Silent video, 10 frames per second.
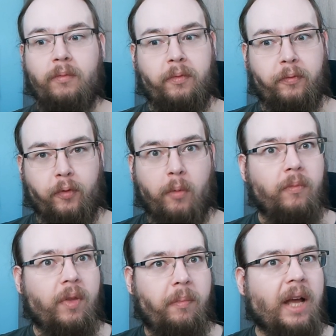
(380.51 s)

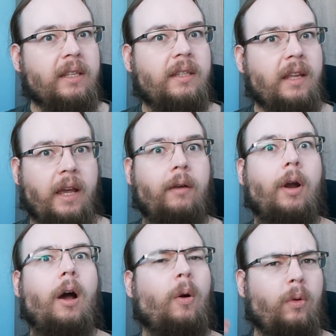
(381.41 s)
from the past era.